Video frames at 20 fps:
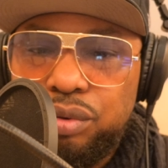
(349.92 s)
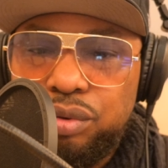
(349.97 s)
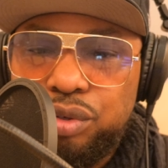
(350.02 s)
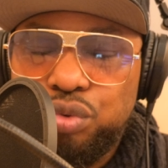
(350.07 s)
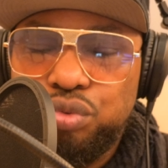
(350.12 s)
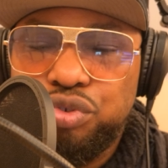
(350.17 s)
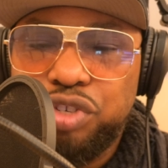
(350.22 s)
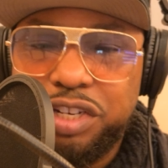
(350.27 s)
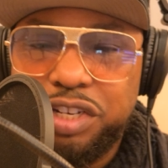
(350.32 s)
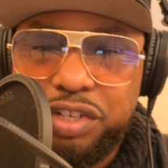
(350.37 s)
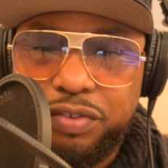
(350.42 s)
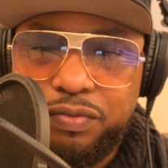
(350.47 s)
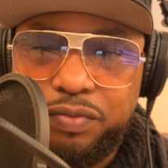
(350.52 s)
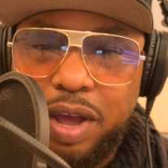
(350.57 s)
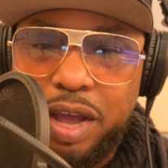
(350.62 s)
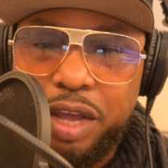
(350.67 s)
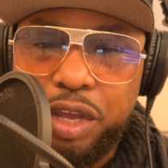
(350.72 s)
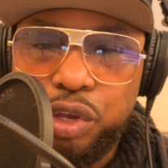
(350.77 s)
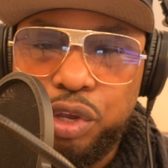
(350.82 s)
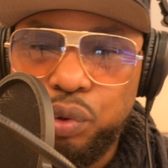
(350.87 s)
to
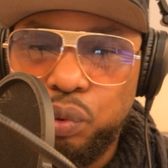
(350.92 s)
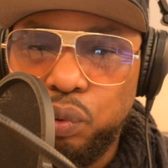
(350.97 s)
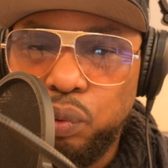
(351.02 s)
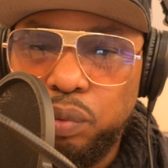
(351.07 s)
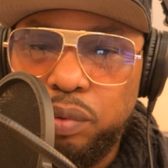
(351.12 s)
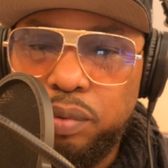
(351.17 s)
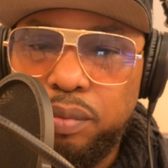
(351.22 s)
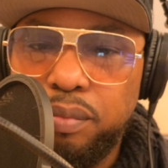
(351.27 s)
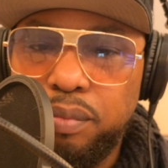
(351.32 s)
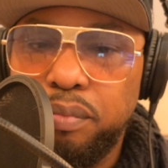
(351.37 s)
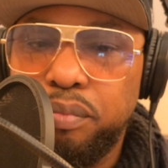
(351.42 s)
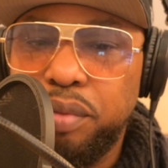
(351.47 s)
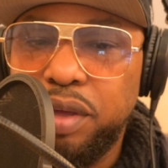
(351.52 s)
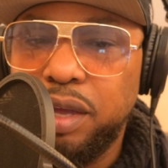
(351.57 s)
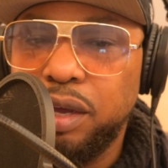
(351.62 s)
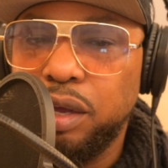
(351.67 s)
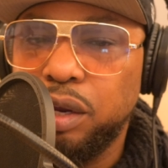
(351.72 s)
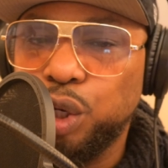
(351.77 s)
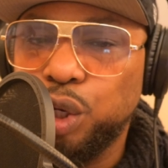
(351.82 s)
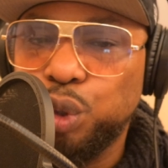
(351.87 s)
justify you
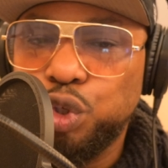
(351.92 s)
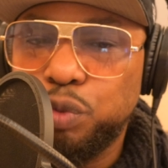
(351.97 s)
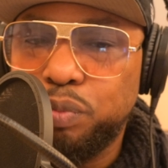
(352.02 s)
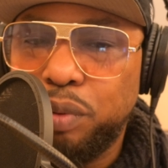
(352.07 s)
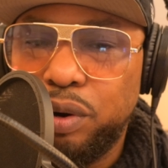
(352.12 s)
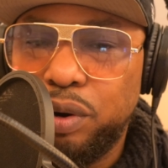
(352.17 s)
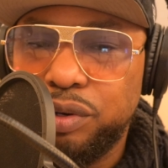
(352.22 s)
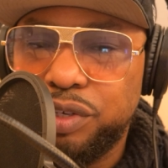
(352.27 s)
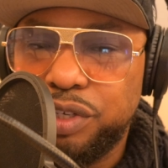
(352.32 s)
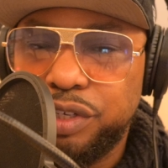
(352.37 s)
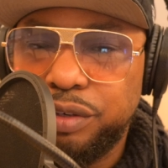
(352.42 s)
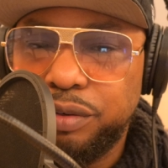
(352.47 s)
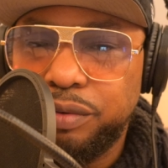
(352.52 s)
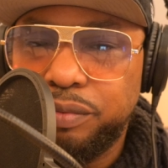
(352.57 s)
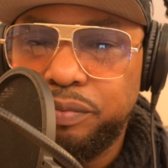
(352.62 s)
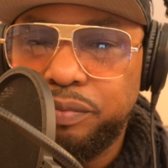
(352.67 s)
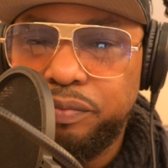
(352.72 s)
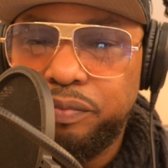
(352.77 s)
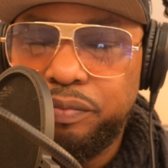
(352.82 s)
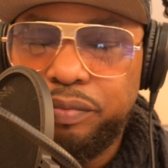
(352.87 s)
being a loose person.
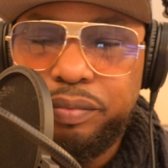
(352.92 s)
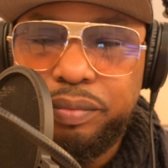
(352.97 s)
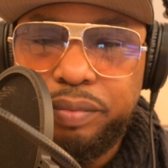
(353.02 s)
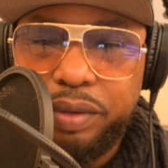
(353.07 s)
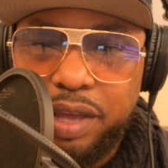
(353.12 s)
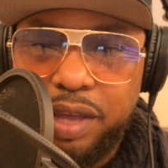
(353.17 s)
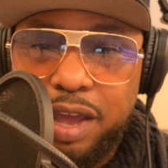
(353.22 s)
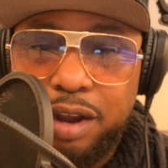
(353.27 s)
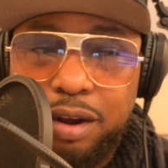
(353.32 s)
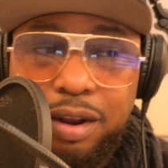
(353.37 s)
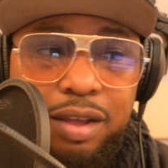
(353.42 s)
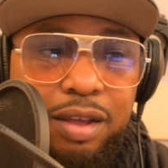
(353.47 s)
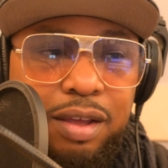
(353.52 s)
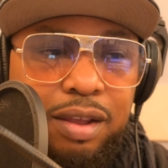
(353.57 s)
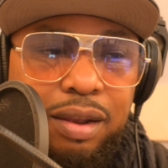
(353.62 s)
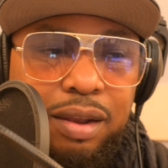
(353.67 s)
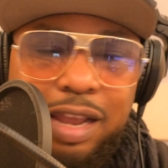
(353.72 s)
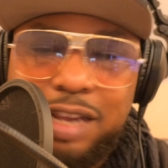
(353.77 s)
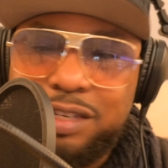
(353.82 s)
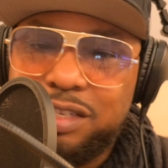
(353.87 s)
Again,
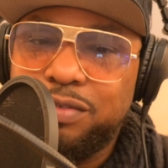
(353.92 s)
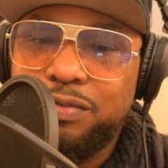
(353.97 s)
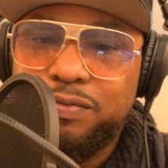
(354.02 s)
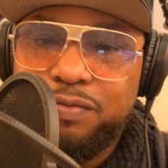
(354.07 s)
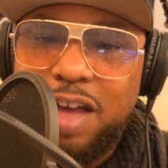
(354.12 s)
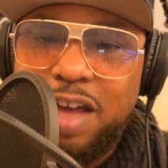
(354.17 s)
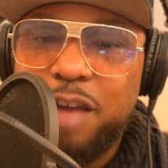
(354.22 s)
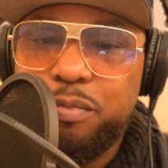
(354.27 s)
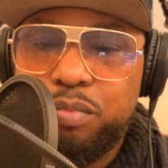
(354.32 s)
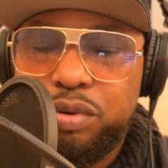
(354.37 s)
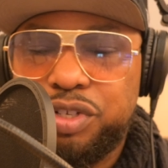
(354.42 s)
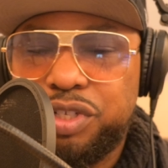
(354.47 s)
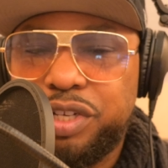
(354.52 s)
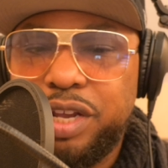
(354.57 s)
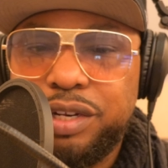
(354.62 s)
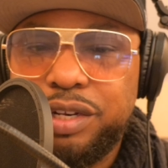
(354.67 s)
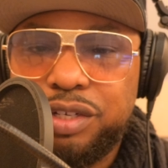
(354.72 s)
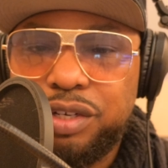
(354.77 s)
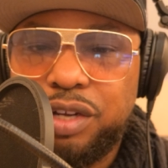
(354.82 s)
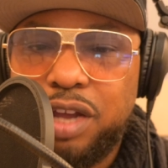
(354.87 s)
less than five
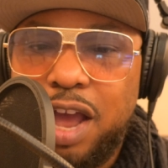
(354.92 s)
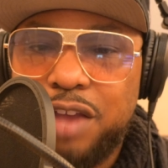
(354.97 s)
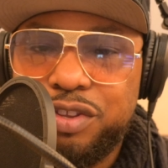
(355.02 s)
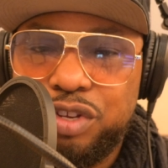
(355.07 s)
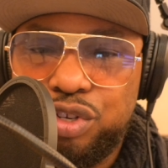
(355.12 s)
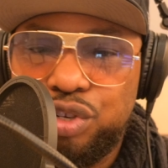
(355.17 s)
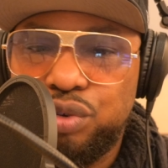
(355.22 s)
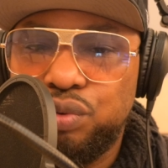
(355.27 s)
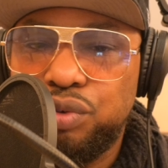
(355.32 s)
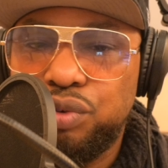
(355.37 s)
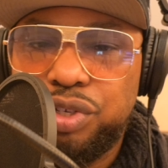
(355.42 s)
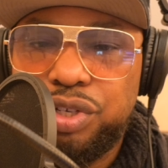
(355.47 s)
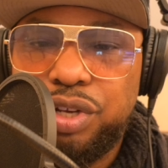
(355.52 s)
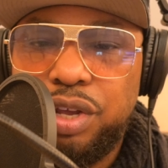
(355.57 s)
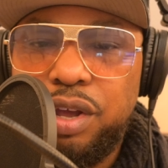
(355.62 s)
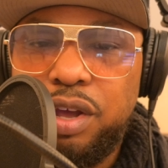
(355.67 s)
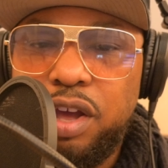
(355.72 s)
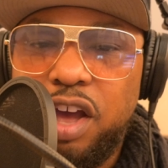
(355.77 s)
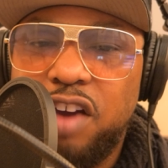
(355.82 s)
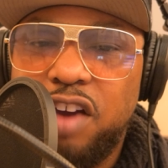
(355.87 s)
percent constitutes
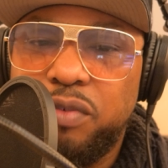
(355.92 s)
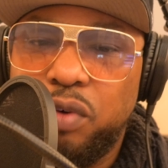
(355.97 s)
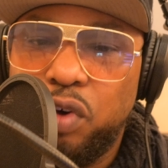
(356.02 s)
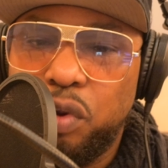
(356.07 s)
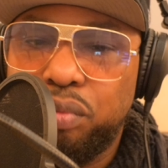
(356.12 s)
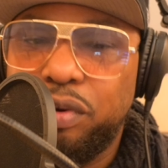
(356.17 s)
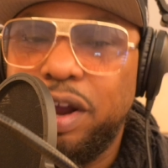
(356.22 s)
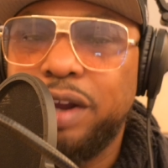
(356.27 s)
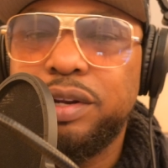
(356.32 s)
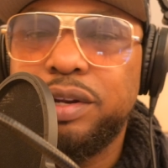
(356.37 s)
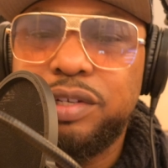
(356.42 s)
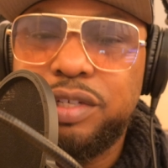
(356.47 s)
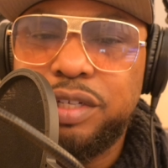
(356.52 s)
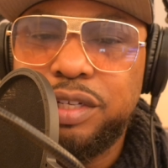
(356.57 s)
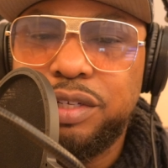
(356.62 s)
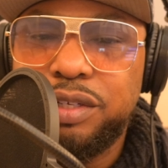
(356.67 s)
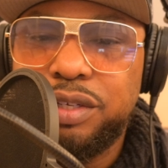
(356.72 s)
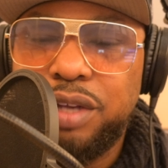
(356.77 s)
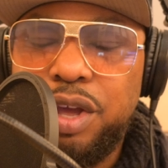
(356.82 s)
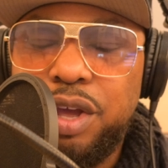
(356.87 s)
of all
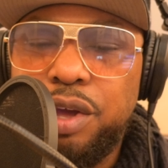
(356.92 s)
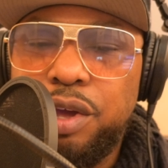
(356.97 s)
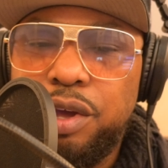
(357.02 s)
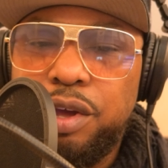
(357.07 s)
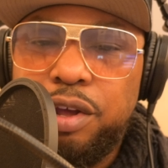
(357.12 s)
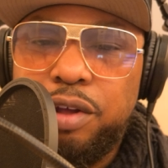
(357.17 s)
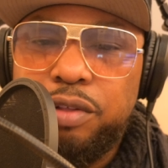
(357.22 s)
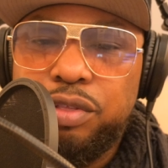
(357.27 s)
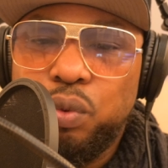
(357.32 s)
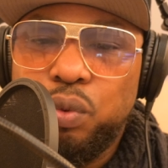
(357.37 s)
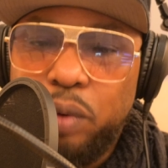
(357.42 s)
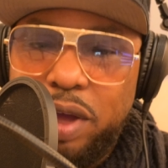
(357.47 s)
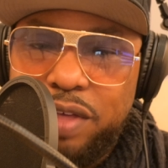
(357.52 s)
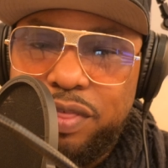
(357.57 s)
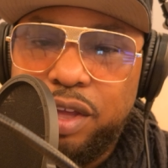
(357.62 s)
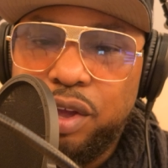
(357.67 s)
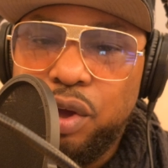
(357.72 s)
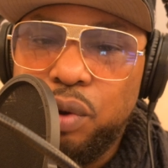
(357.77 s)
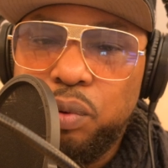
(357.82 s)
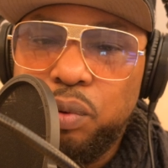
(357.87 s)
pregnancies. The way
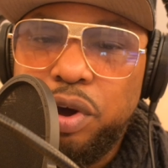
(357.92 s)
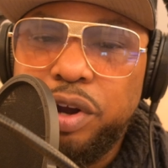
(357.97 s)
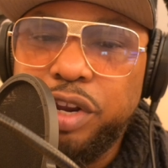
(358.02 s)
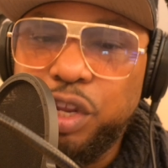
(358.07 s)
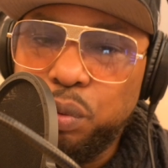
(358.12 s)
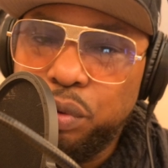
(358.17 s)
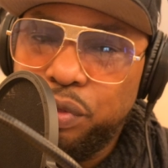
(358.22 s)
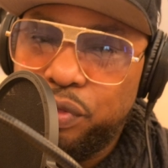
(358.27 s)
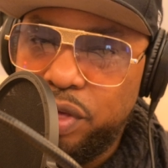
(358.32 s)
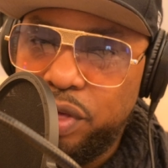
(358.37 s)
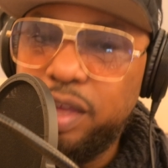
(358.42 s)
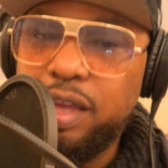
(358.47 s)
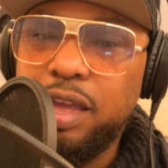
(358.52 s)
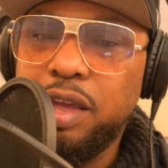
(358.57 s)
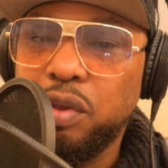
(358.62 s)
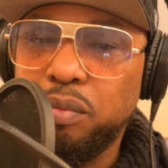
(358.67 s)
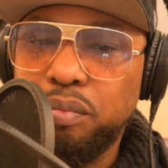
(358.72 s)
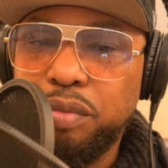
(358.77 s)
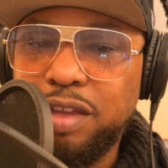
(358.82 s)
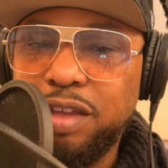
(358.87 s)
they go on, you would think
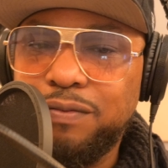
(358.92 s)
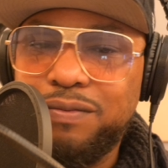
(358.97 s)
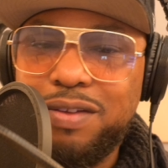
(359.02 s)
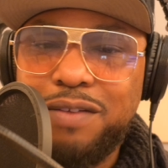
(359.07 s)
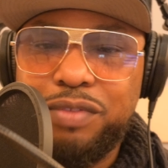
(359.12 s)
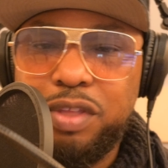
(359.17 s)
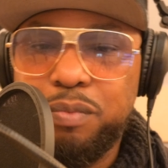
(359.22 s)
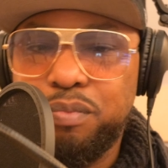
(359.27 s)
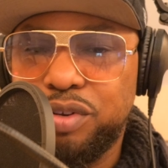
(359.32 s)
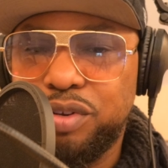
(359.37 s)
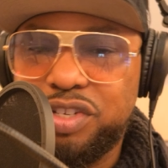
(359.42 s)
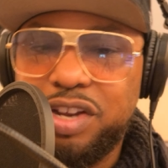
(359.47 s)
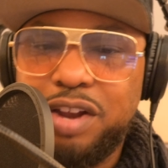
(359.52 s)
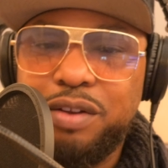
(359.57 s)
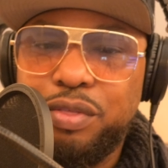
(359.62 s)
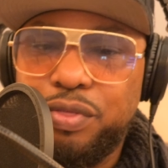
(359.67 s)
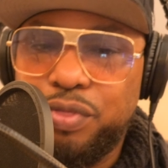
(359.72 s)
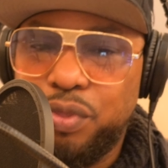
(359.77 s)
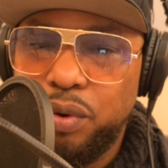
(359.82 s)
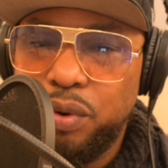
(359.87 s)
it'll be fifty
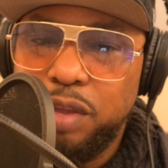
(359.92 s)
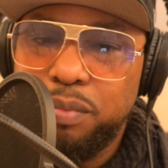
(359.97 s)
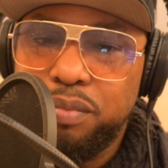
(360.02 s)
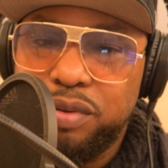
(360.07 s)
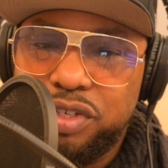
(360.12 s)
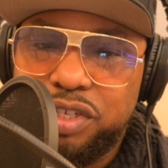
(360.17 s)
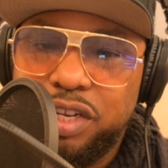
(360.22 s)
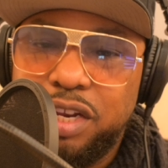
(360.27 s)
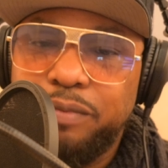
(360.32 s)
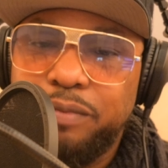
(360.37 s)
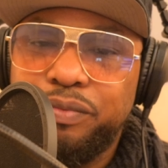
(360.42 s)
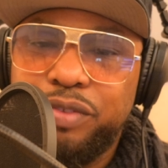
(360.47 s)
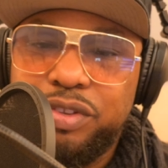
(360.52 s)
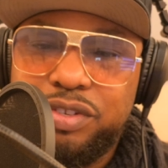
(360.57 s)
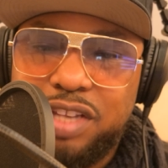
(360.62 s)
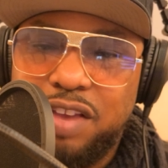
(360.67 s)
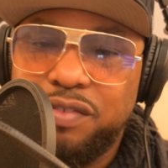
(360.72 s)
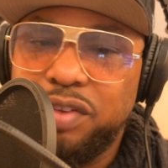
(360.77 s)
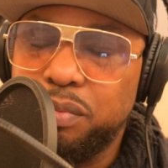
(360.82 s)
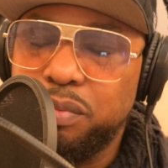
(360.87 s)
percent, thirty percent,
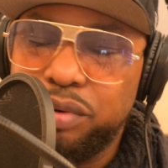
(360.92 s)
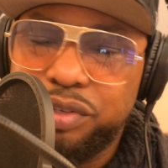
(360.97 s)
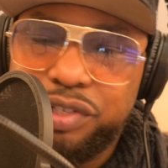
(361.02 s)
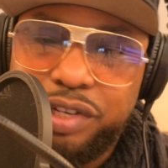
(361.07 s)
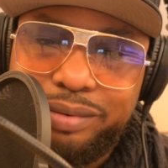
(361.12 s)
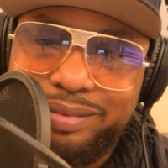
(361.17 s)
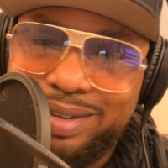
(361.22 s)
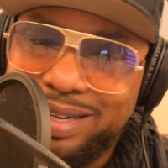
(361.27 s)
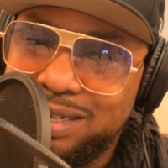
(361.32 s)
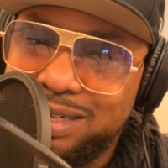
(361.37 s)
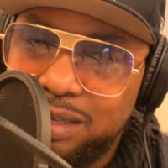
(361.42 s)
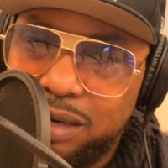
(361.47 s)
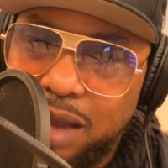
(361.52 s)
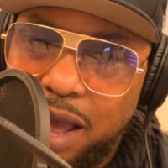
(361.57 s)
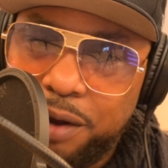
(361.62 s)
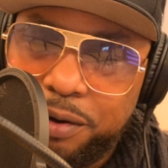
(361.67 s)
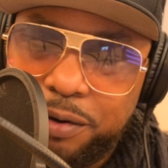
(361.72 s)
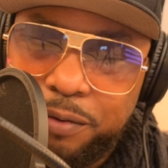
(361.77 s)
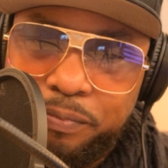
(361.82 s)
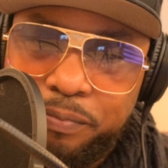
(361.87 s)
seventy percent. It is
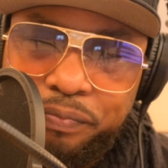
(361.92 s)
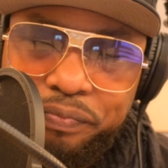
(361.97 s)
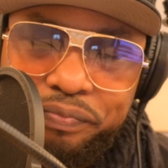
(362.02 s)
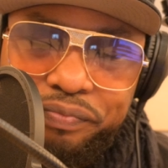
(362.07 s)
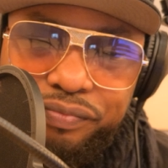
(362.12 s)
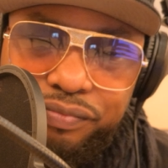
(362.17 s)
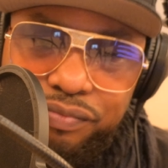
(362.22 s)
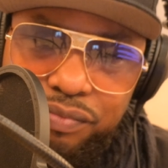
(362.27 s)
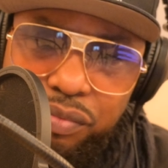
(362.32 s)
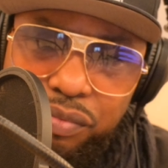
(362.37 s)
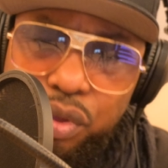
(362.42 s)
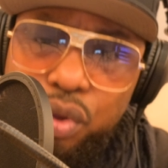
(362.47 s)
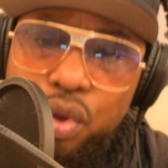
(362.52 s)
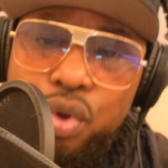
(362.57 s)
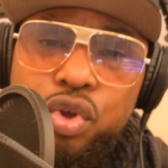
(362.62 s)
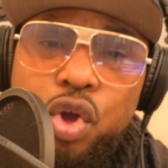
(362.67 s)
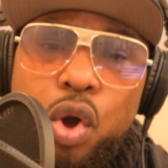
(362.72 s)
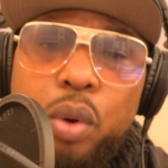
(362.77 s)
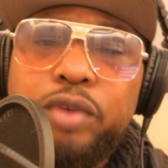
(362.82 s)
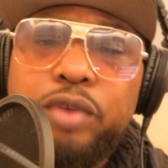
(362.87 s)
not.
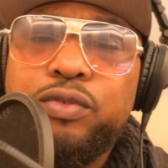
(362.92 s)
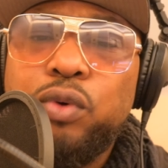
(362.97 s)
Going